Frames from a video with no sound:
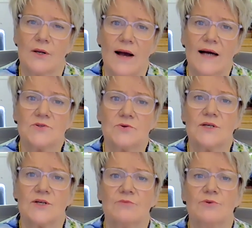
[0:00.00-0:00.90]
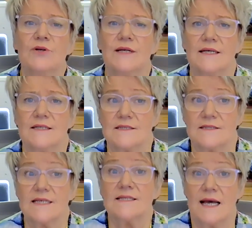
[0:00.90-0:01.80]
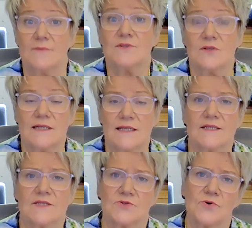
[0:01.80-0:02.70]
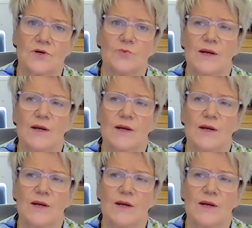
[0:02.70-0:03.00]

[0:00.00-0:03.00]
You know, our doula community is absolutely extraordinary.